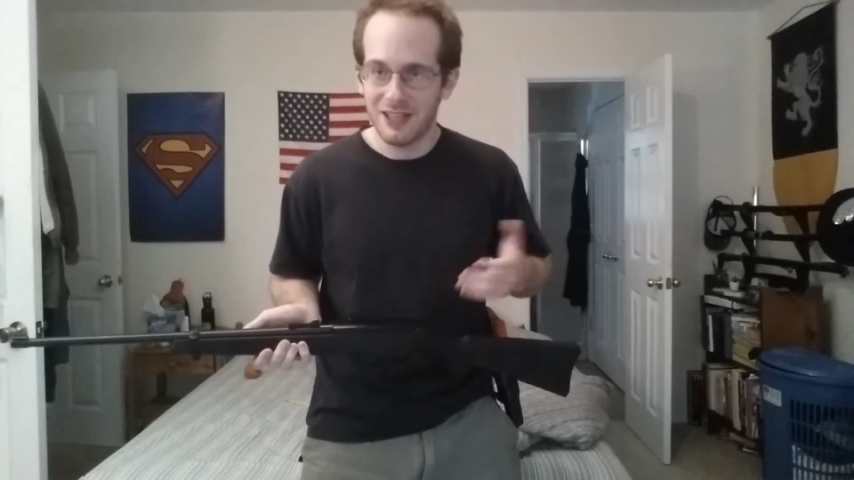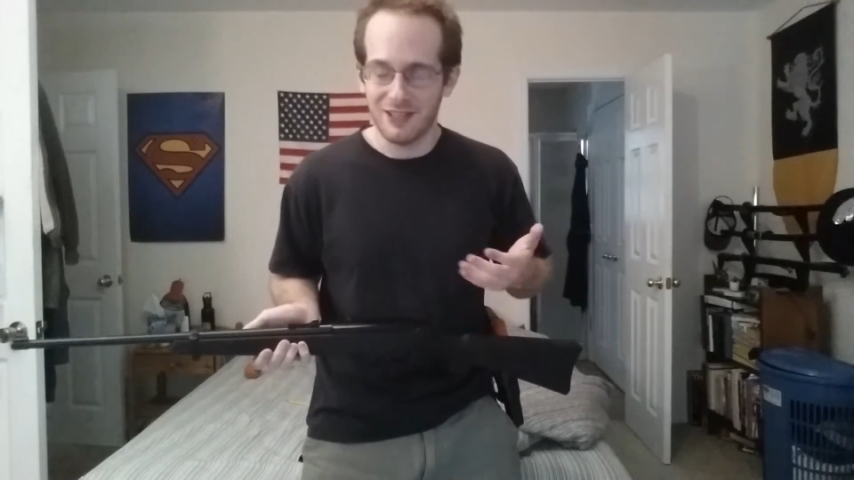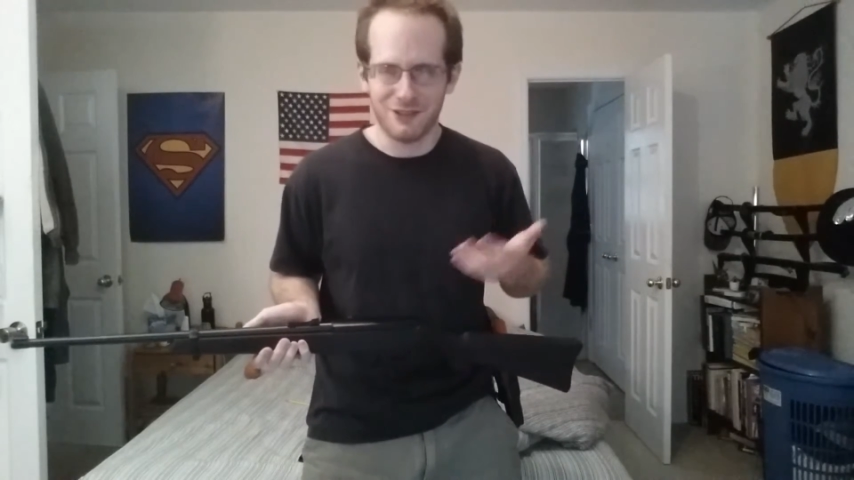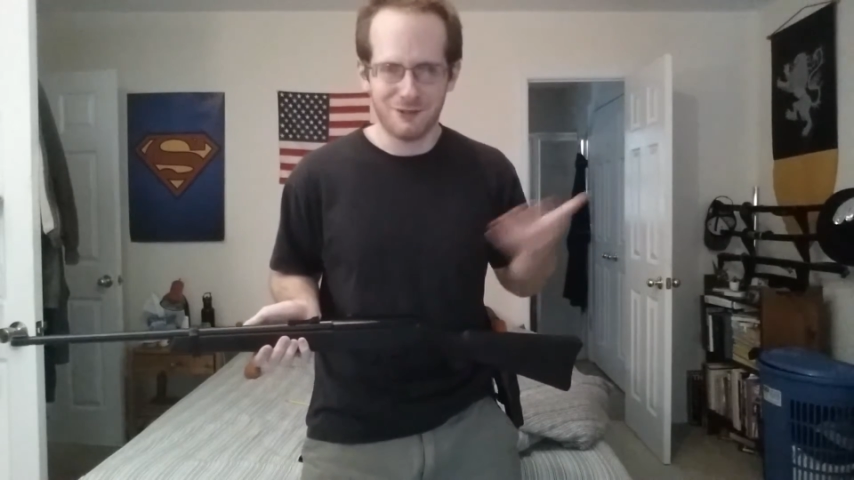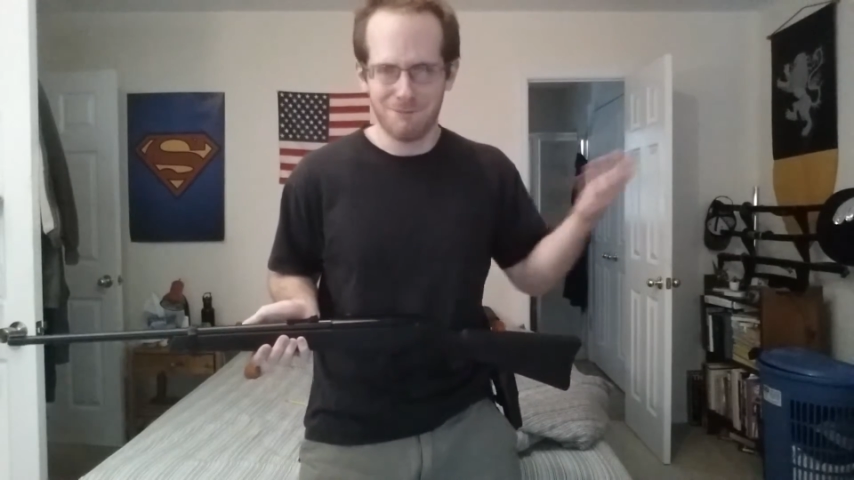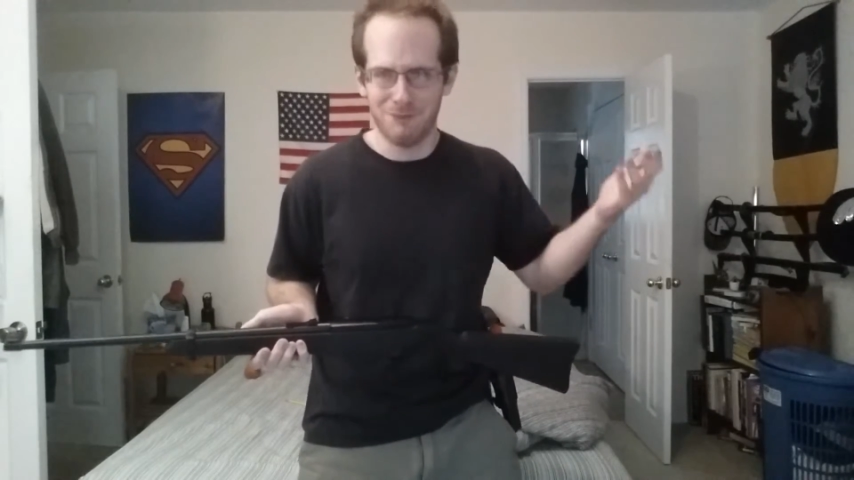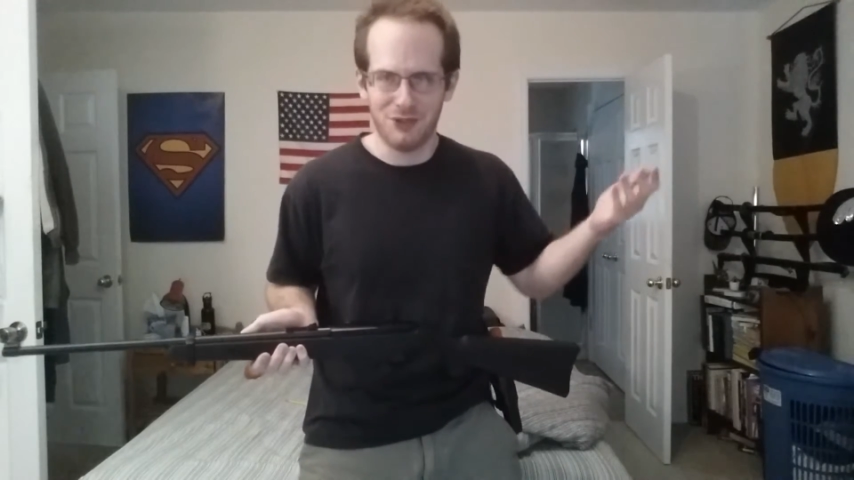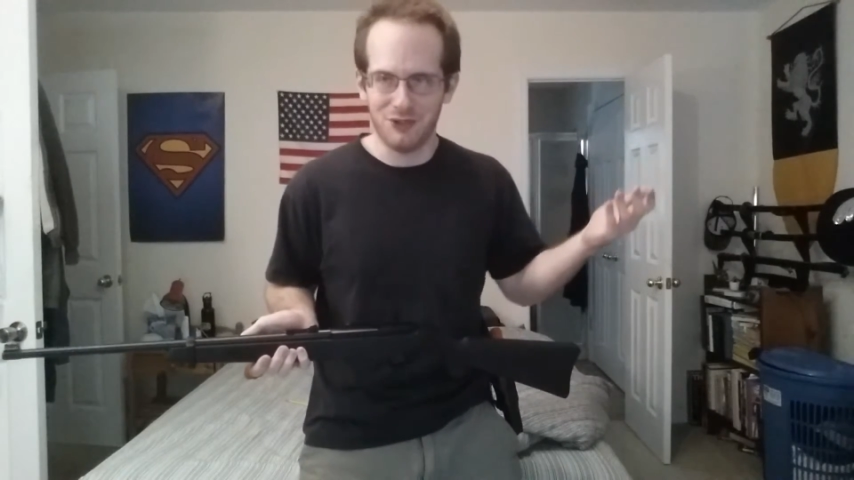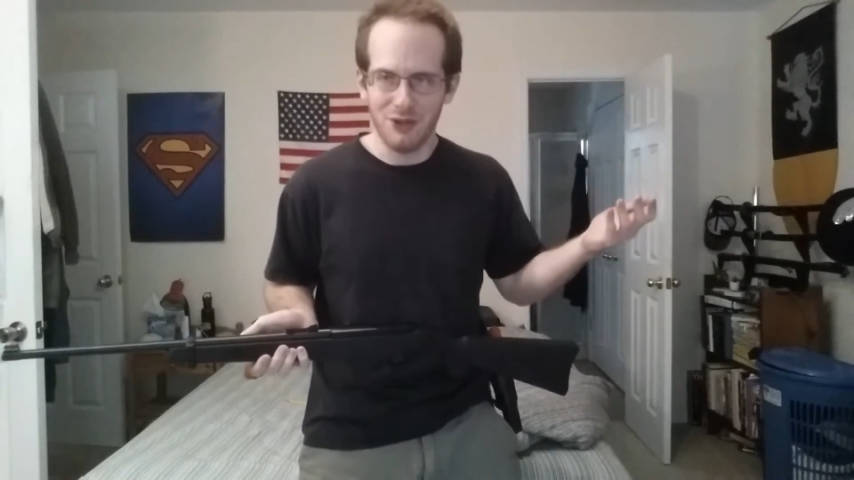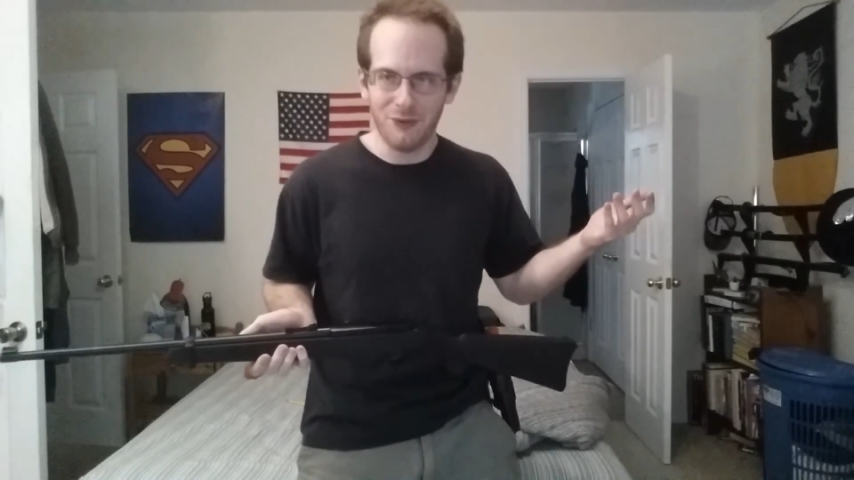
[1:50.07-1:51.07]
is
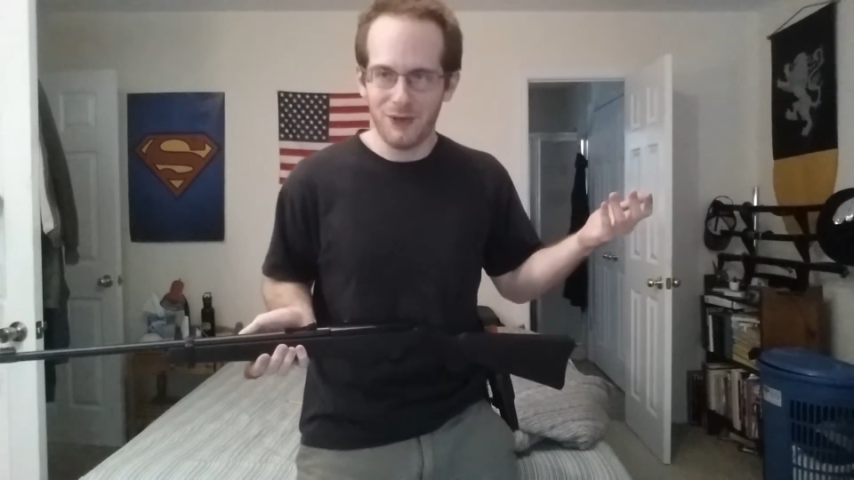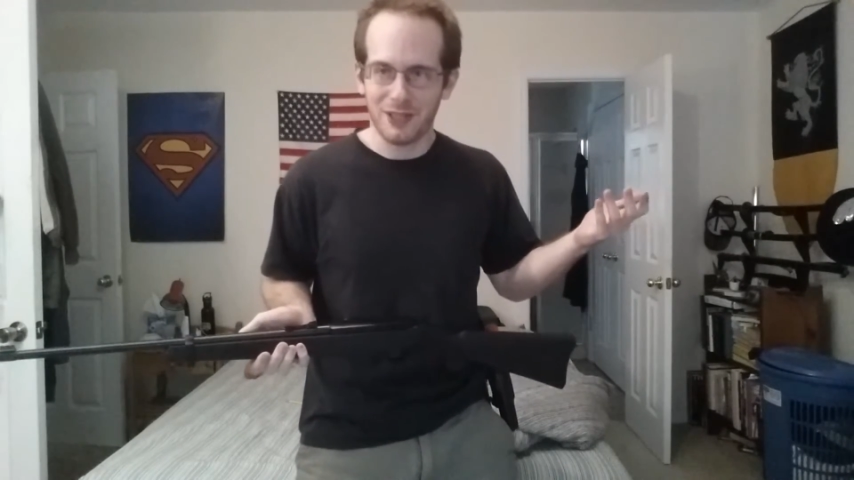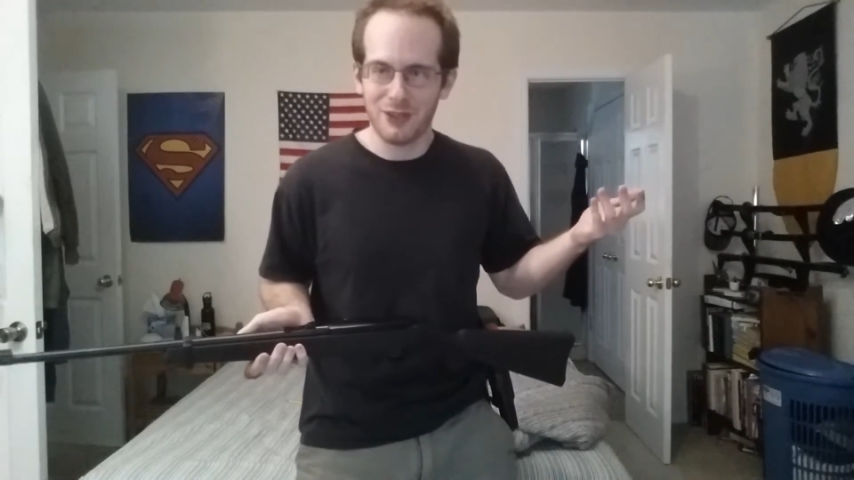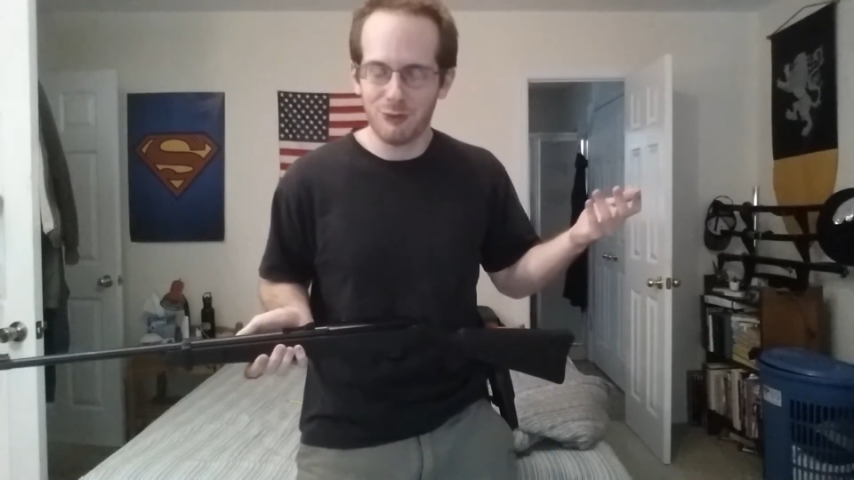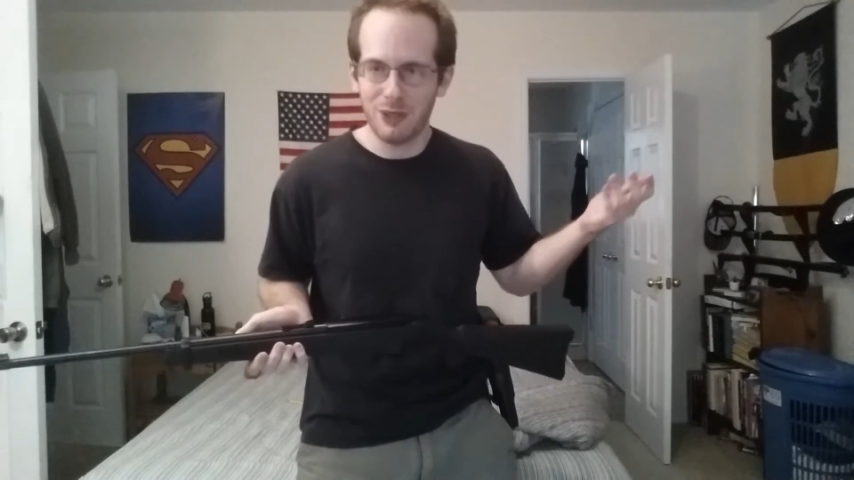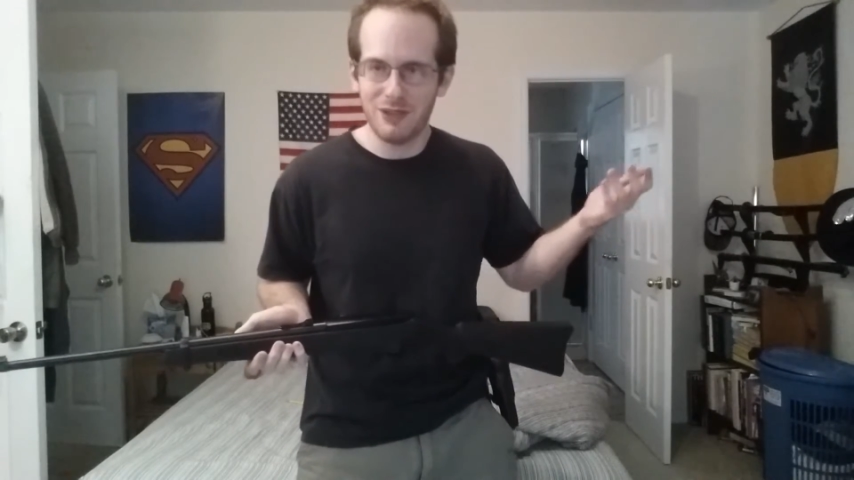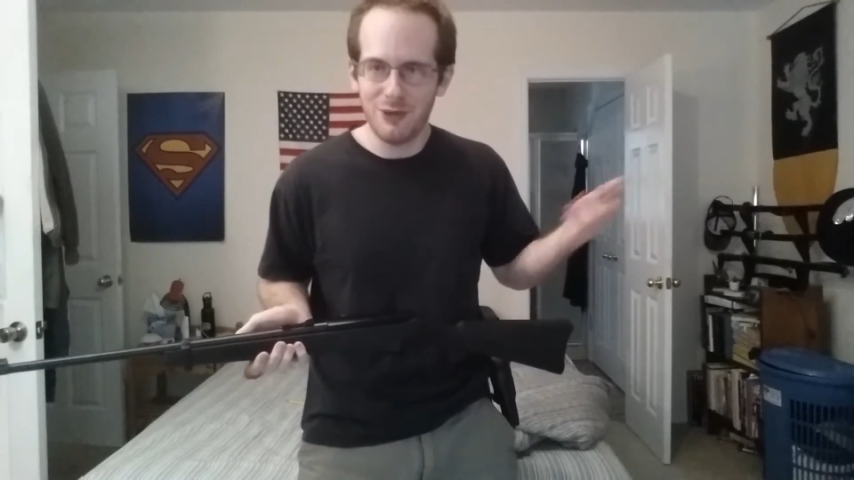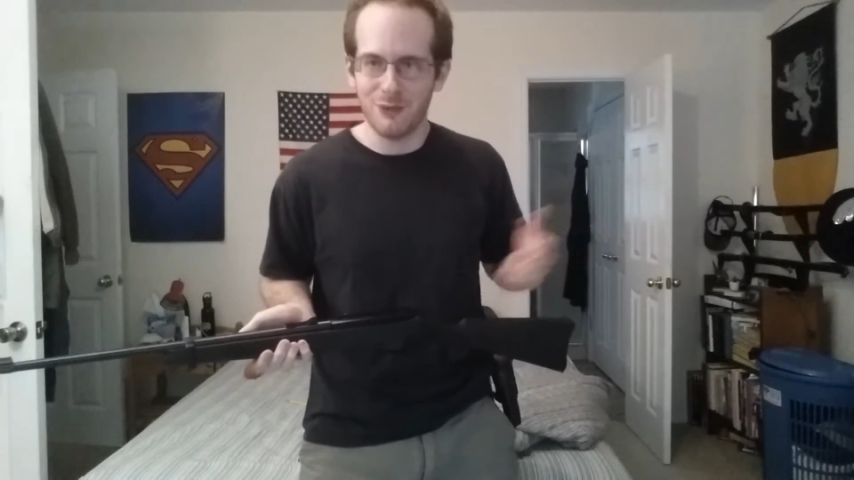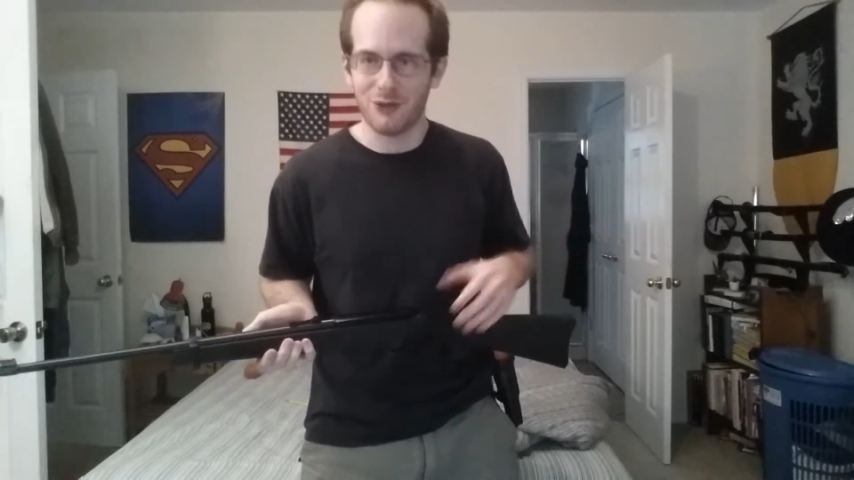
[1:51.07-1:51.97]
still affecting 22